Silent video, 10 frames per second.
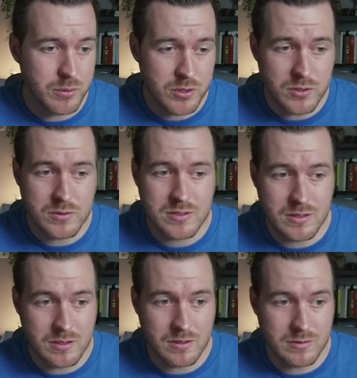produce
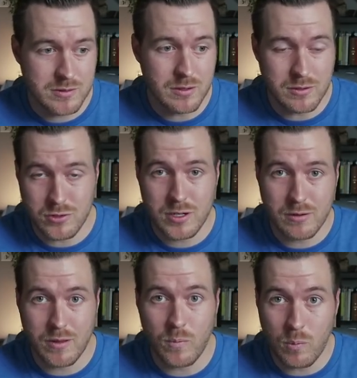the certain
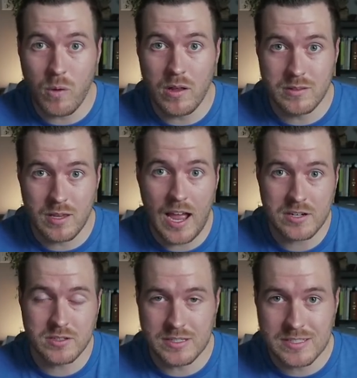trigger that we want to
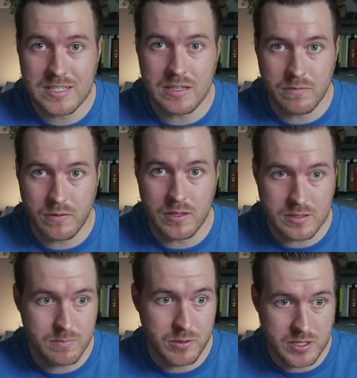actually see for
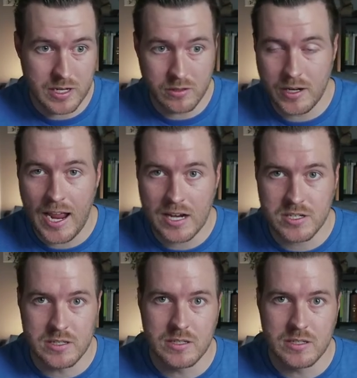this particular action.